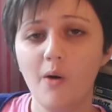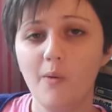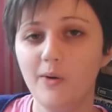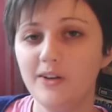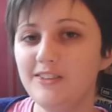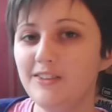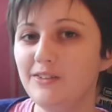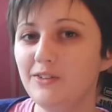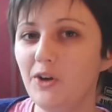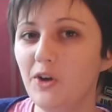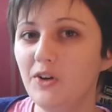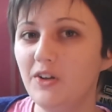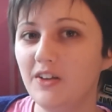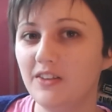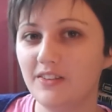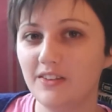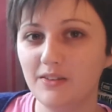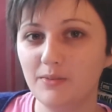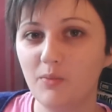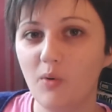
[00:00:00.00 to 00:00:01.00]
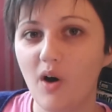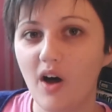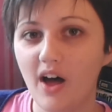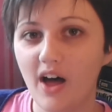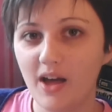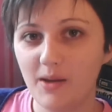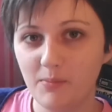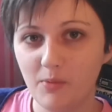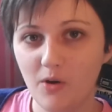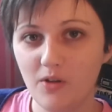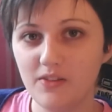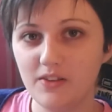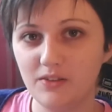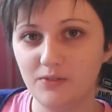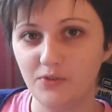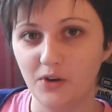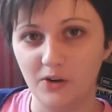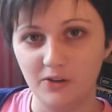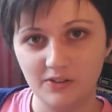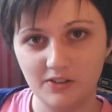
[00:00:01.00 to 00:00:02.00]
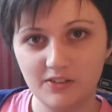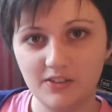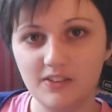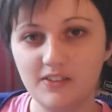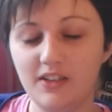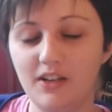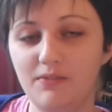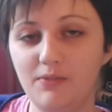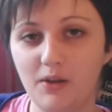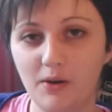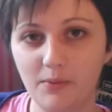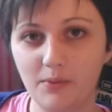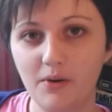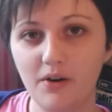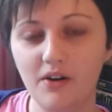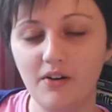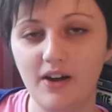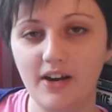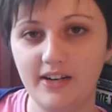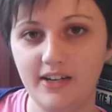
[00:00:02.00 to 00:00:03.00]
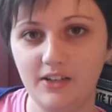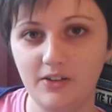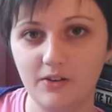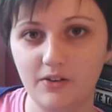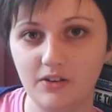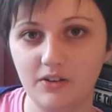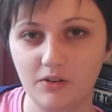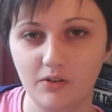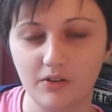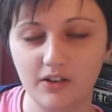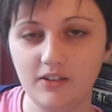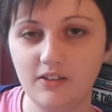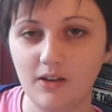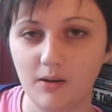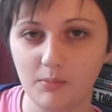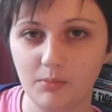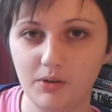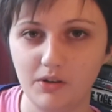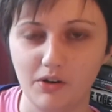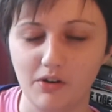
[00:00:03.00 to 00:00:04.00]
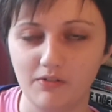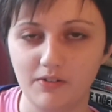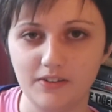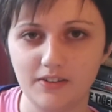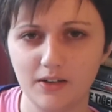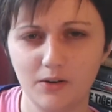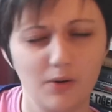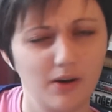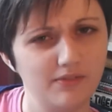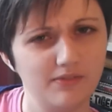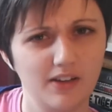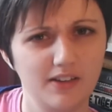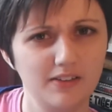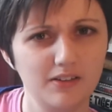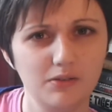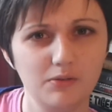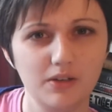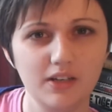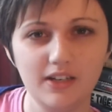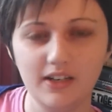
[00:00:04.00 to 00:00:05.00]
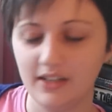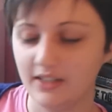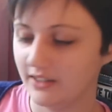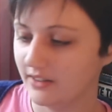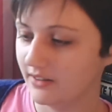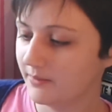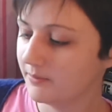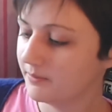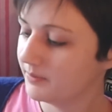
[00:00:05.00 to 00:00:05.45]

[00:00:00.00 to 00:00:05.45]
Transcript: which is good because it's what I bought this for, just to see if there were any young adult contemporary authors I quite fancied reading.